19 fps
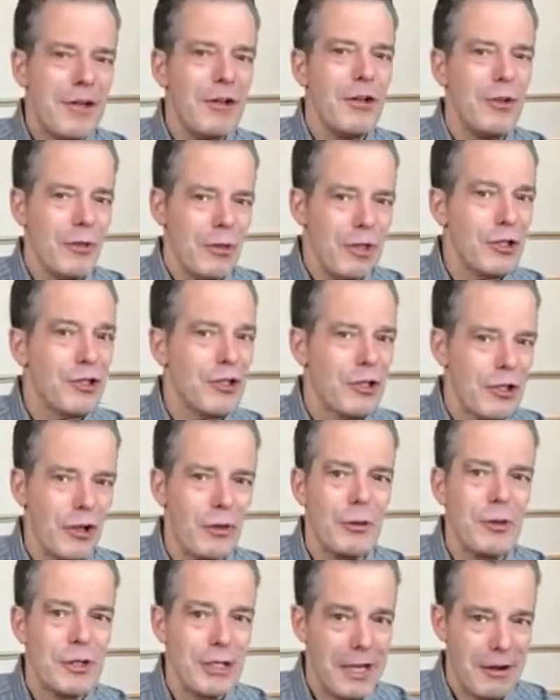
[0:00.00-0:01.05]
you can
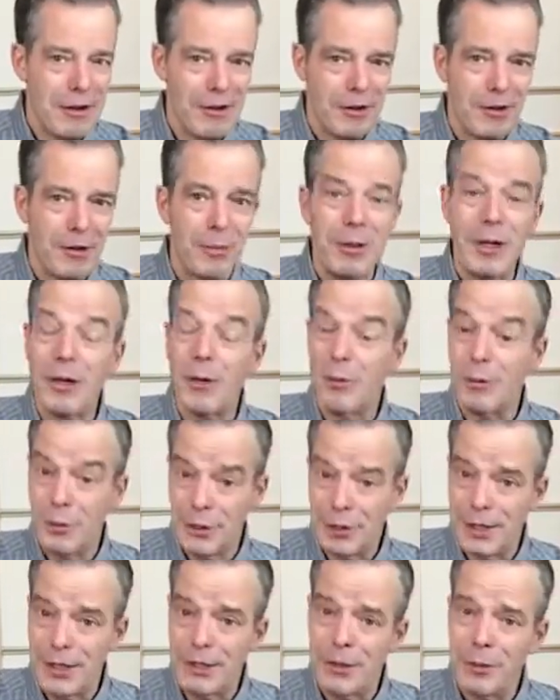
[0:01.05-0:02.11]
slow it down a little bit
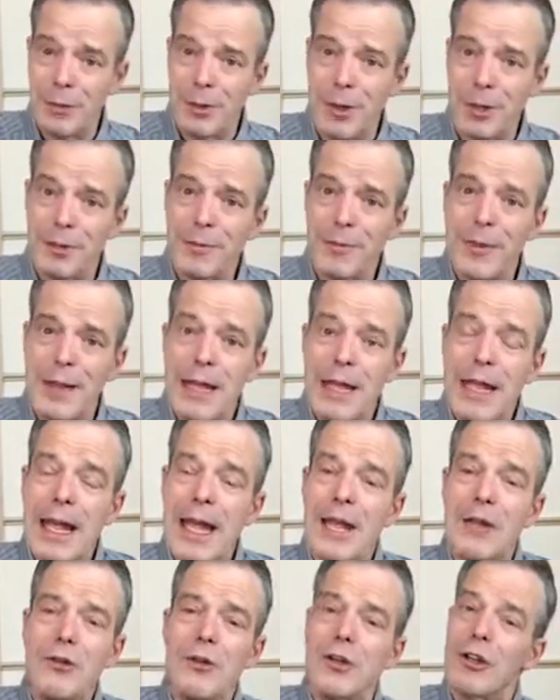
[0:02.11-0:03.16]
with Tinkerbell
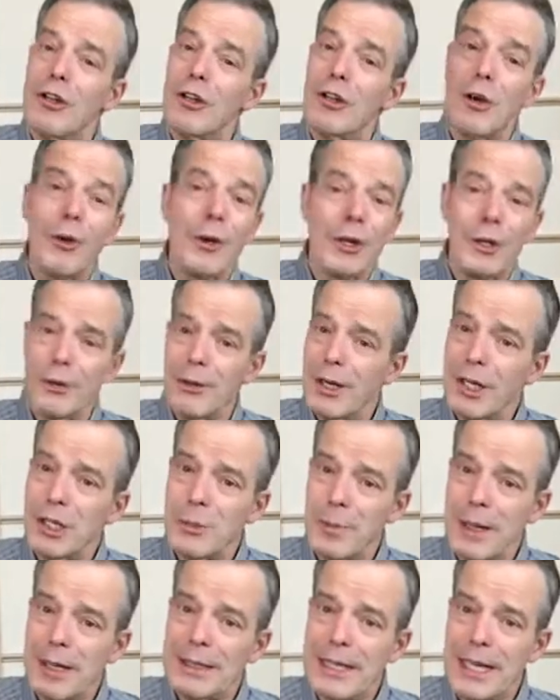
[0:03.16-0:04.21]
and you can lower your
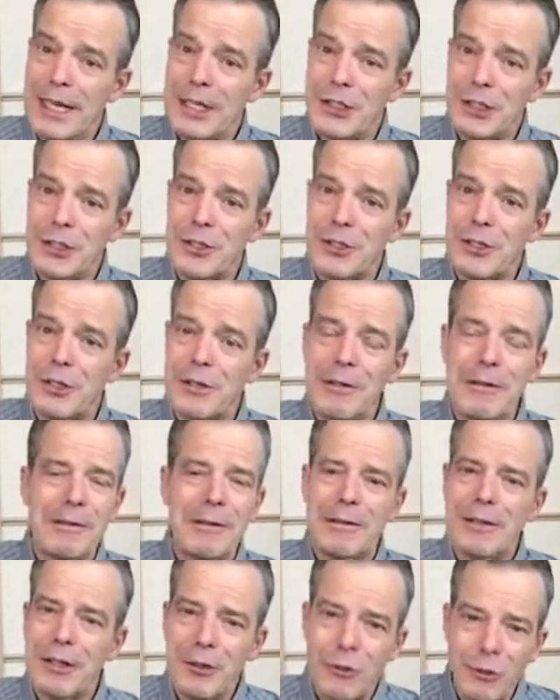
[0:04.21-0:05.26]
expectations.
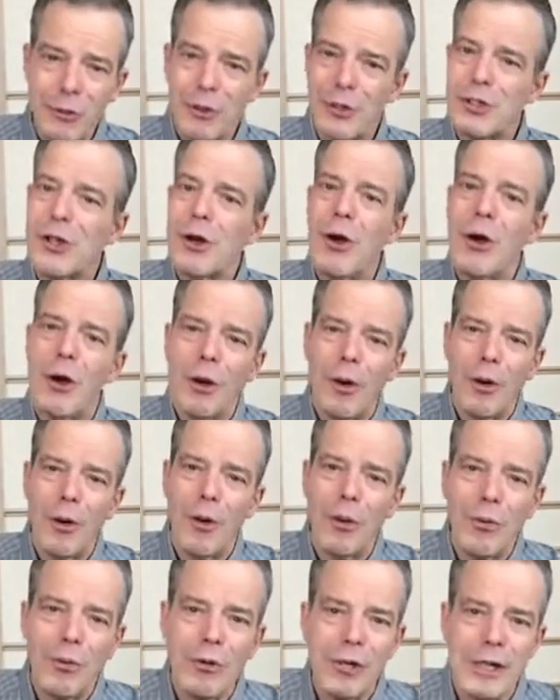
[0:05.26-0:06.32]
In other words,
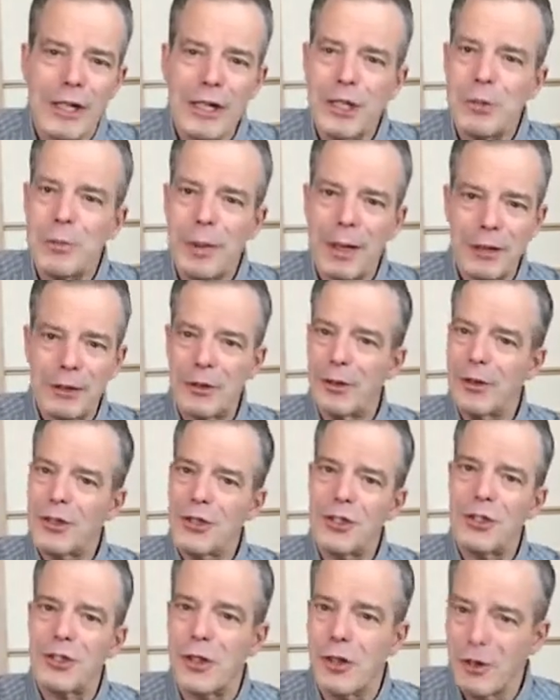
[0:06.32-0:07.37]
only expect her to
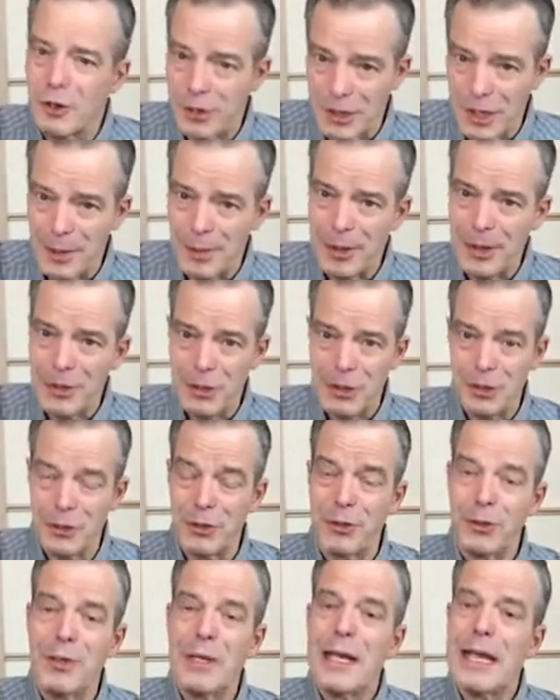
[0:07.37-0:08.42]
start coming to
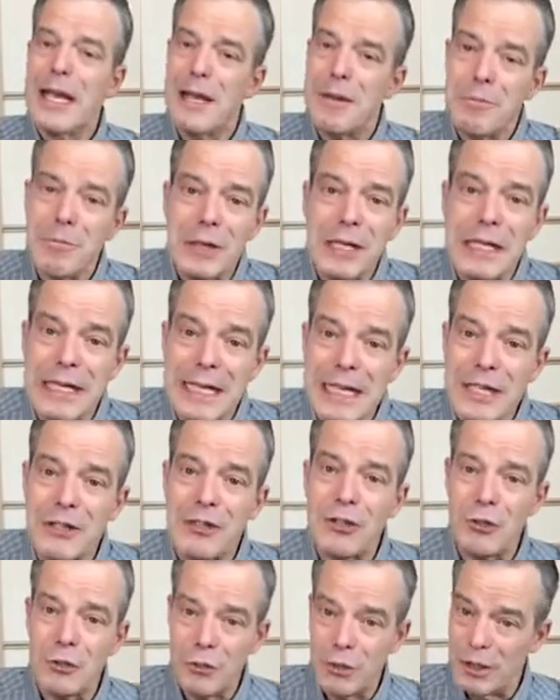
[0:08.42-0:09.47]
you and begin
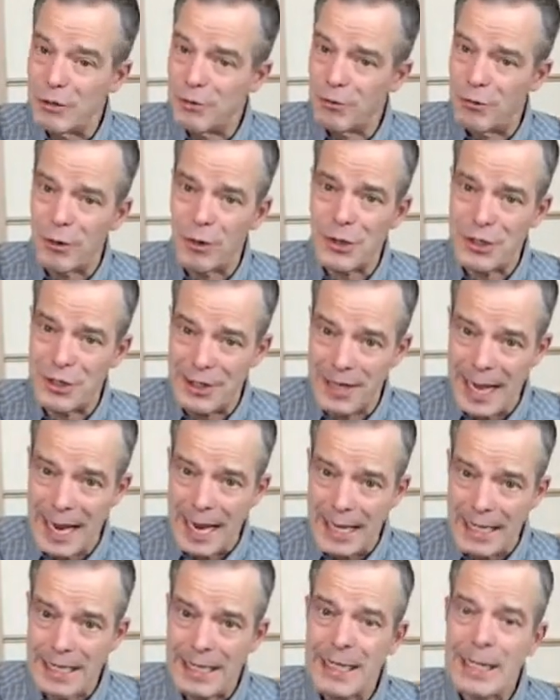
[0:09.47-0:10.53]
to reinforce
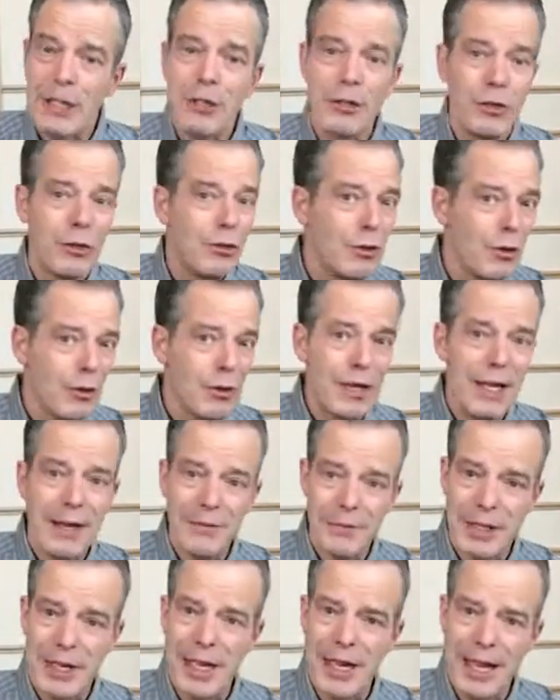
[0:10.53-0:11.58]
that. You don't
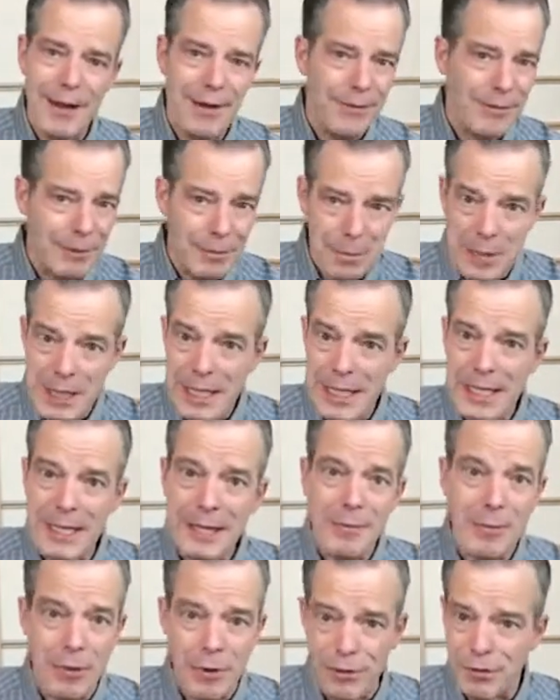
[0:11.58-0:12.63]
have to have
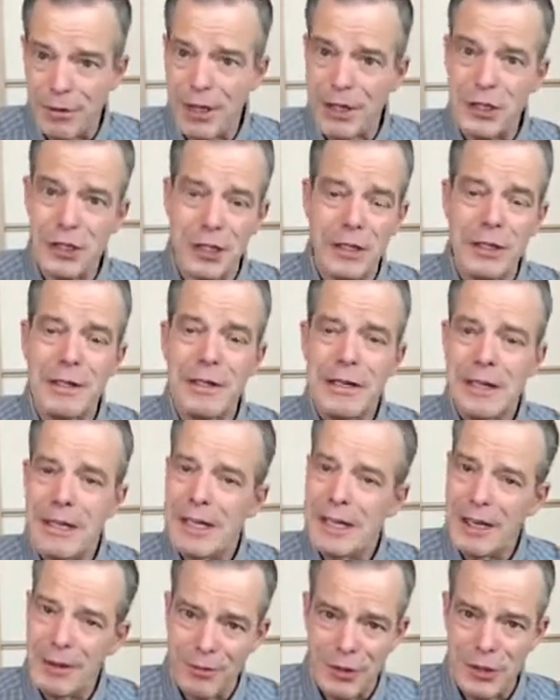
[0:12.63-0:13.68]
immediate perfection
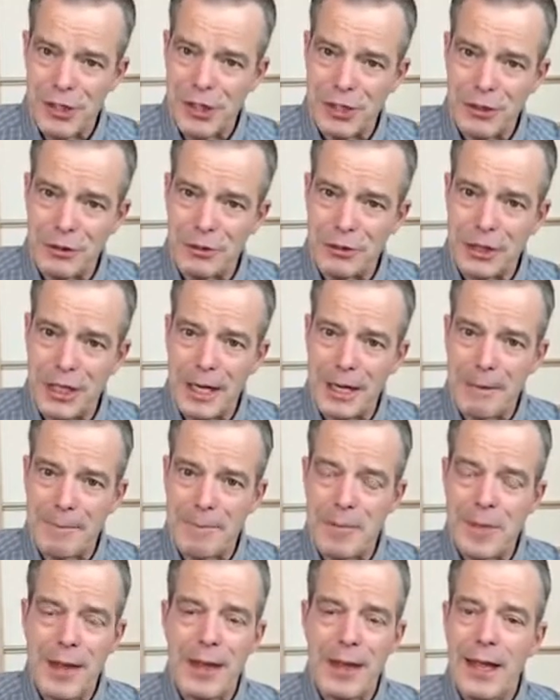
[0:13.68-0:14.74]
every single time.
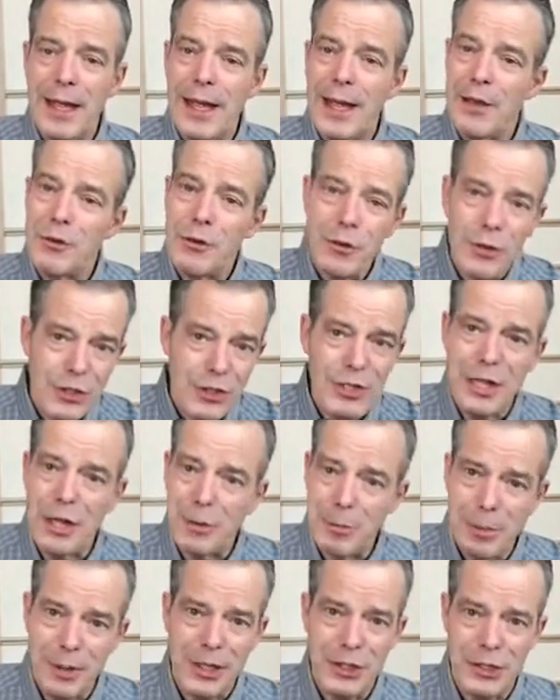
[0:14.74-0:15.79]
And you could
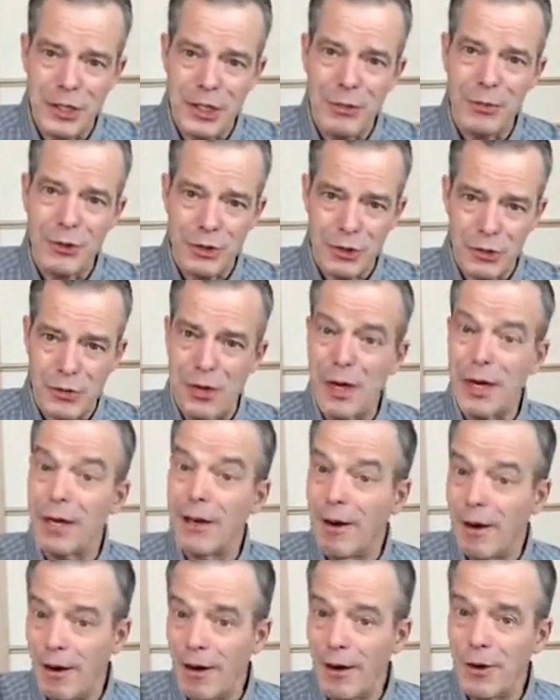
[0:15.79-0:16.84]
tell Big Jim was trying
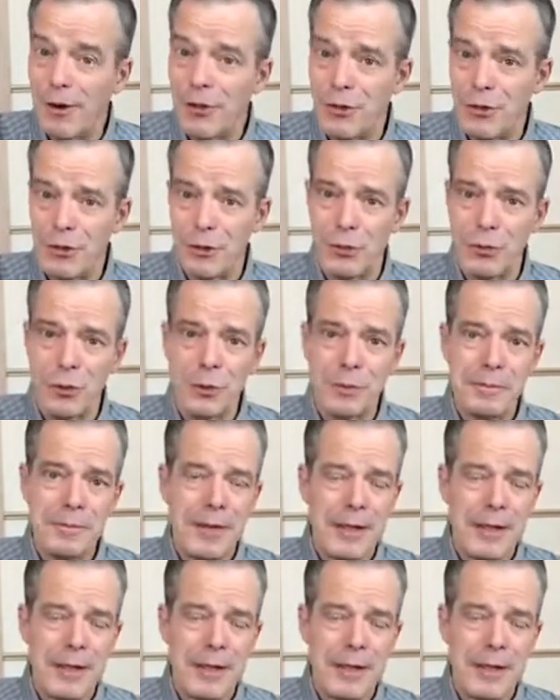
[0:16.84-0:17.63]
hard to,